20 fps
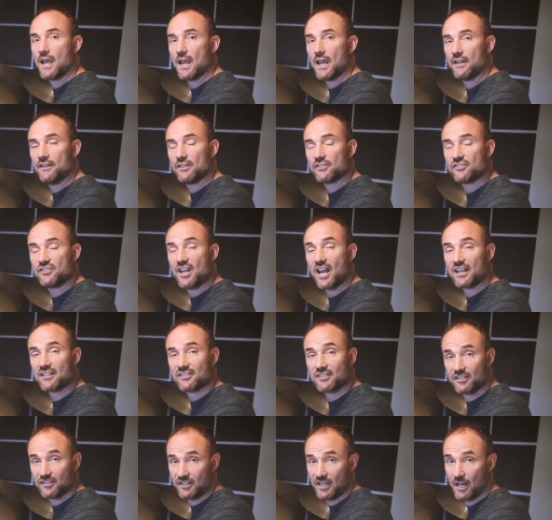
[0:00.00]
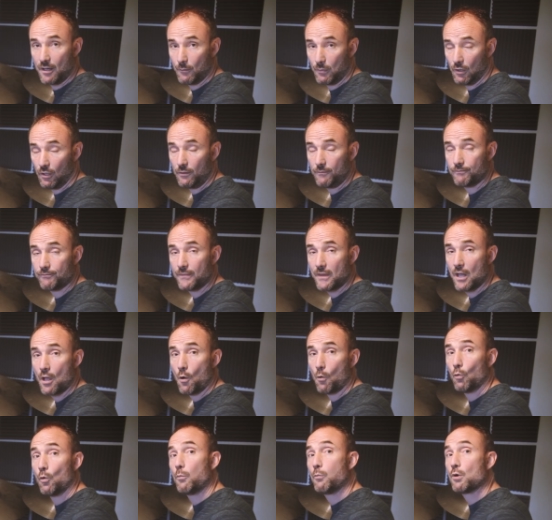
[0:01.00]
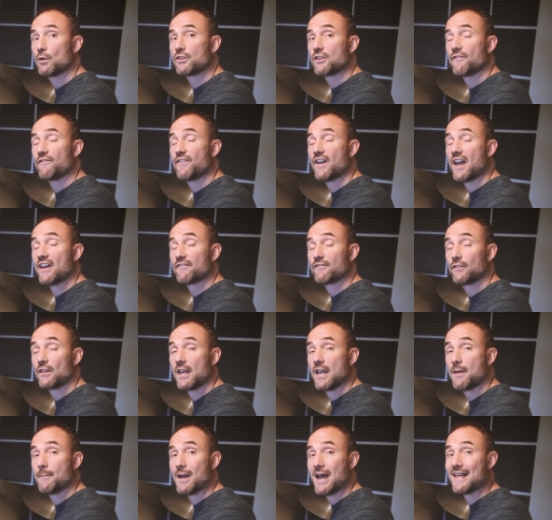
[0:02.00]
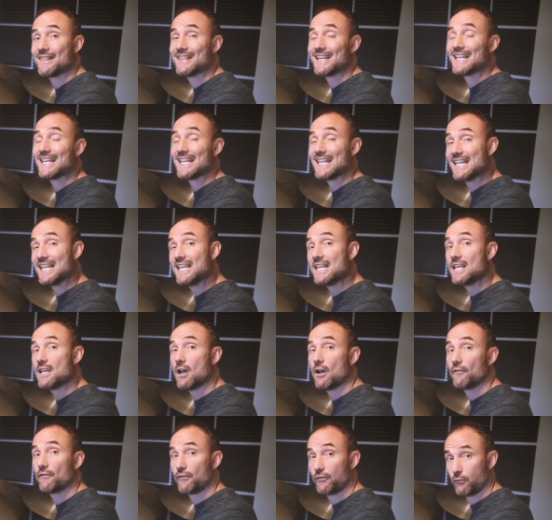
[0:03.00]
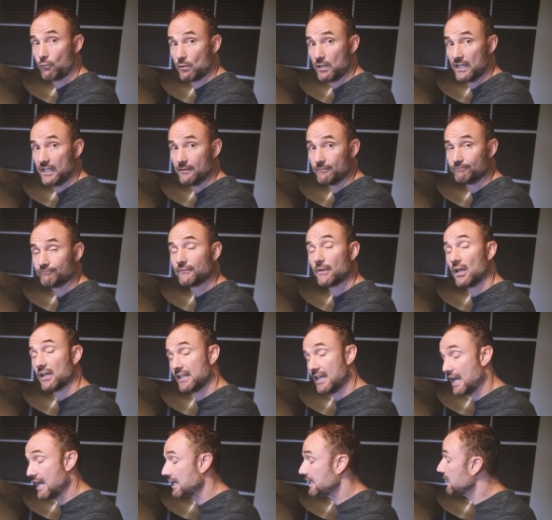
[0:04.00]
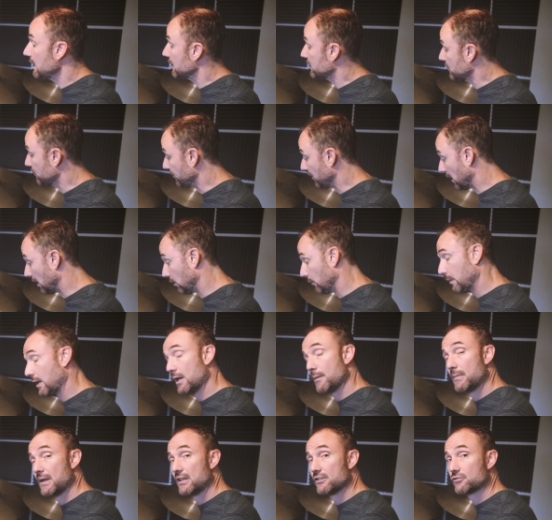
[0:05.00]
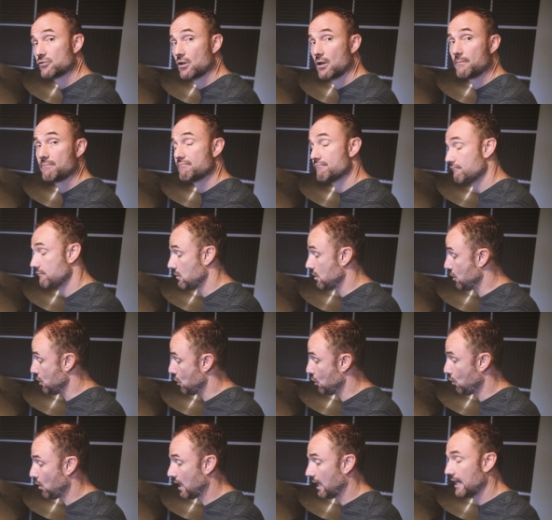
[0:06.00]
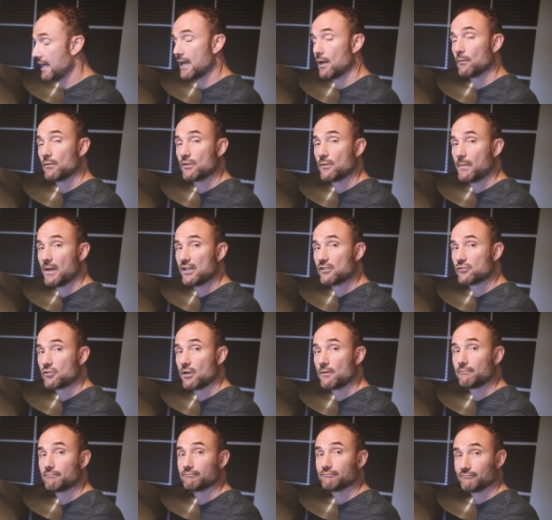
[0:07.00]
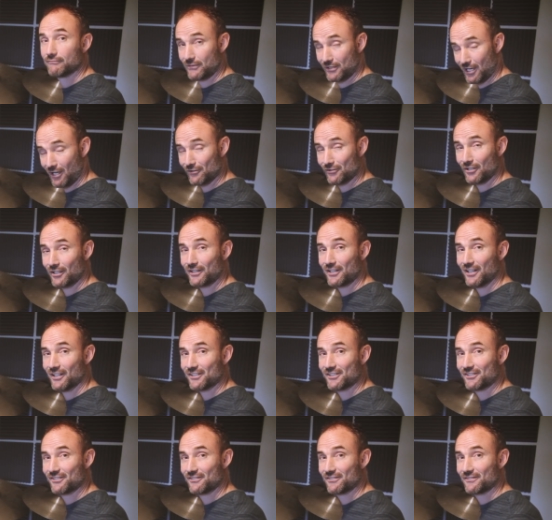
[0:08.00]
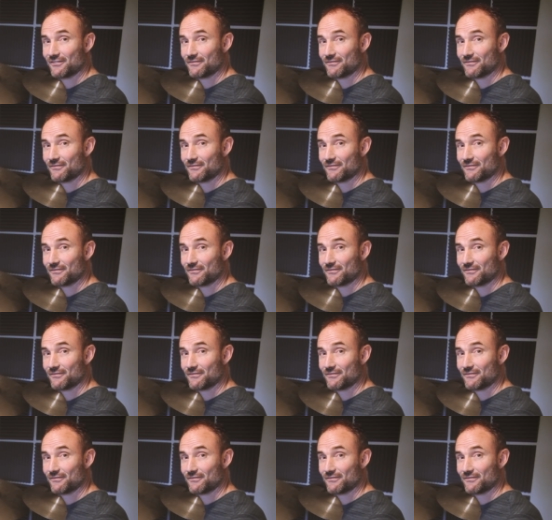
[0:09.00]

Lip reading: In this next example, we'll put the fat flam on the E of 3. Again, it's followed by a bass drum, no hi-hat with the bass drum. Sounds like this.